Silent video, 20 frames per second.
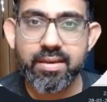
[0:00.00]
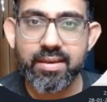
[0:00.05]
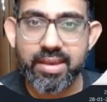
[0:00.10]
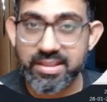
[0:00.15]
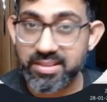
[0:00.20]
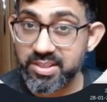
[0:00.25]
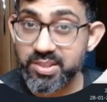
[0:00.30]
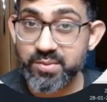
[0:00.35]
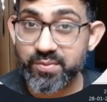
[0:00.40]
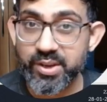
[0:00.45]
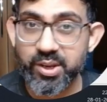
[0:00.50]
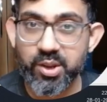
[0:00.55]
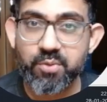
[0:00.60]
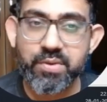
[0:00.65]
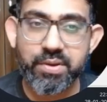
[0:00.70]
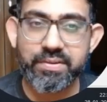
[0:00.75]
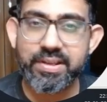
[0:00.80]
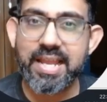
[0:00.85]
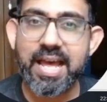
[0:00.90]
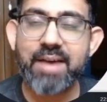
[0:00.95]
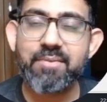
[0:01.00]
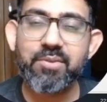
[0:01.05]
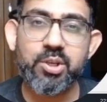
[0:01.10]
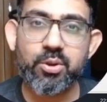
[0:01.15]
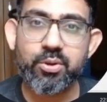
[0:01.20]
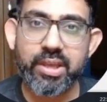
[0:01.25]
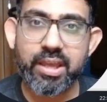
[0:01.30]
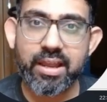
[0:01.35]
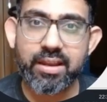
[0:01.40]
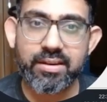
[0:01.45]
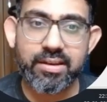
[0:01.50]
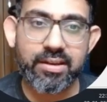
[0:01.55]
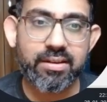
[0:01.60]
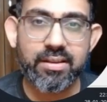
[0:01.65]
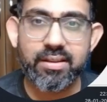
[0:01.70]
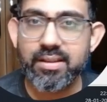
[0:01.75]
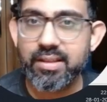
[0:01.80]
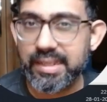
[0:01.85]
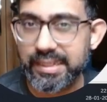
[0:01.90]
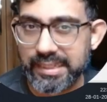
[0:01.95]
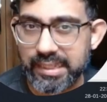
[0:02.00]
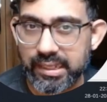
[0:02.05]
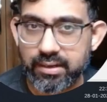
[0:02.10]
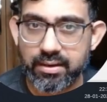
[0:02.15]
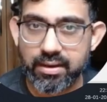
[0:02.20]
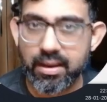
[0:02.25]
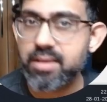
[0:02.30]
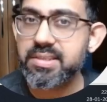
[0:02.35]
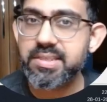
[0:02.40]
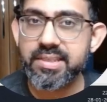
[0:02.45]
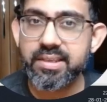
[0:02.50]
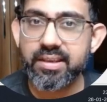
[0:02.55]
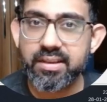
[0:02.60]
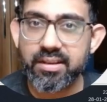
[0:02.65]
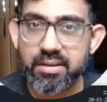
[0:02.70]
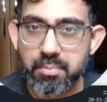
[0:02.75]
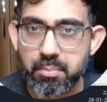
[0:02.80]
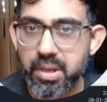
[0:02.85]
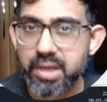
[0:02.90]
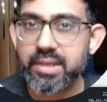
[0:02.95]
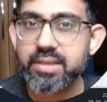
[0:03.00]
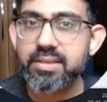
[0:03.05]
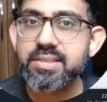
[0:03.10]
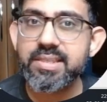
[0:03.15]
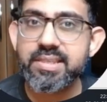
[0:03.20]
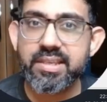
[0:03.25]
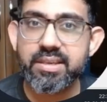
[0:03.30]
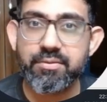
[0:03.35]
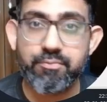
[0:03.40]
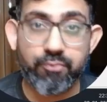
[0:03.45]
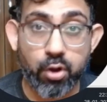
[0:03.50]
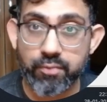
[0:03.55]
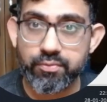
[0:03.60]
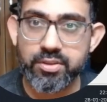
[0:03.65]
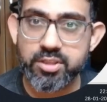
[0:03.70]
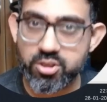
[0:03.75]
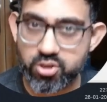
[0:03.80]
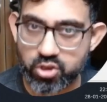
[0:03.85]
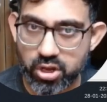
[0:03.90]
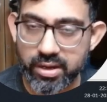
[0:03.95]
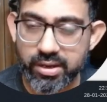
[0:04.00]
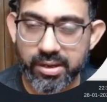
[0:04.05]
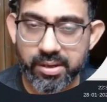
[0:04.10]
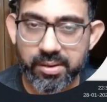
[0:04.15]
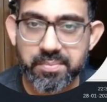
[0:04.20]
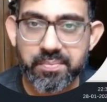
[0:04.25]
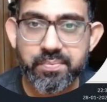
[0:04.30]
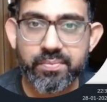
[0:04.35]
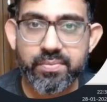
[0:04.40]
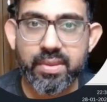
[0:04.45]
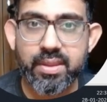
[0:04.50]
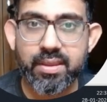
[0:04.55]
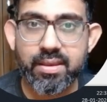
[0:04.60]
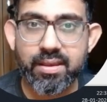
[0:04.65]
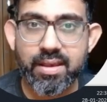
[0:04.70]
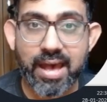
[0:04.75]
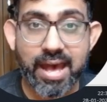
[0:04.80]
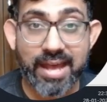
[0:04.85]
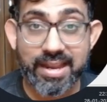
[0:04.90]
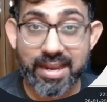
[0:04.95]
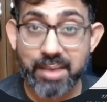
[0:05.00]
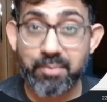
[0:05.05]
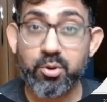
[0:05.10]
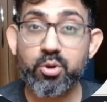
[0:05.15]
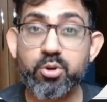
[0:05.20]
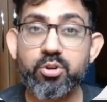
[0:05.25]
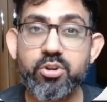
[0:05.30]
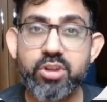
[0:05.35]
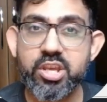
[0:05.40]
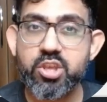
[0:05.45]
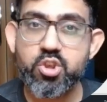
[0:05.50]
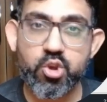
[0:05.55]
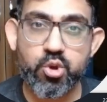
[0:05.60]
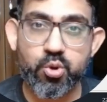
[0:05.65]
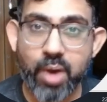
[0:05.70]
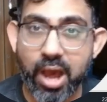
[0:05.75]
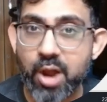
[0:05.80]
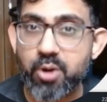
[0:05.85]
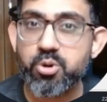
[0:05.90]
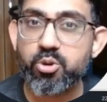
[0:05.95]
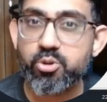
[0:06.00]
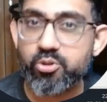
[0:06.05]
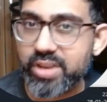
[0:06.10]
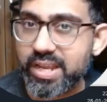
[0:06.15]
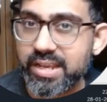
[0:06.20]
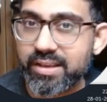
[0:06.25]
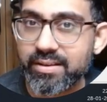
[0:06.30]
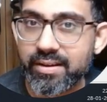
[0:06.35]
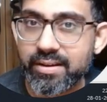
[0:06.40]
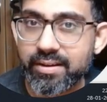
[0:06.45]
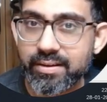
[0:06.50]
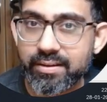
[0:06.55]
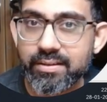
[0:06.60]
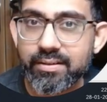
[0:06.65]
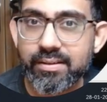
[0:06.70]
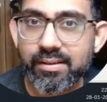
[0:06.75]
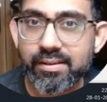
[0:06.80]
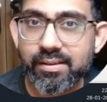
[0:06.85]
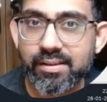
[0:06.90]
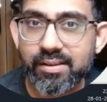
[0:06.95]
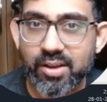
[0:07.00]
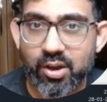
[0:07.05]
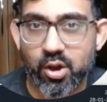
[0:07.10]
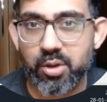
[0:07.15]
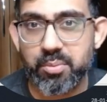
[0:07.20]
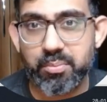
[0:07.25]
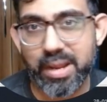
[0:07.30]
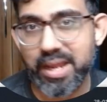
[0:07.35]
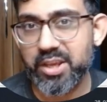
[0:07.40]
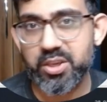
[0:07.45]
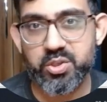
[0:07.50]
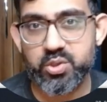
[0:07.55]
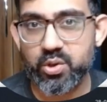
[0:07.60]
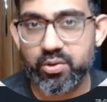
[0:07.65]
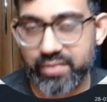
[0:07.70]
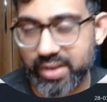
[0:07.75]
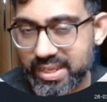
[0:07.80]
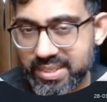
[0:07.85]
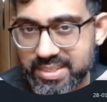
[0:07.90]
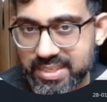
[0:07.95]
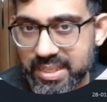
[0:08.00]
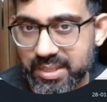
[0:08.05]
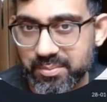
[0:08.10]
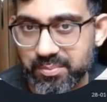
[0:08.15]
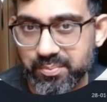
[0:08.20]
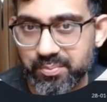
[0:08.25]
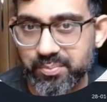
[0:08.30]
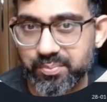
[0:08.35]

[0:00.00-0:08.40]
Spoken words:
In this video, we will have a look at the classic McKinsey waffle chart, and I'm going to teach you how to recreate it on Microsoft Excel.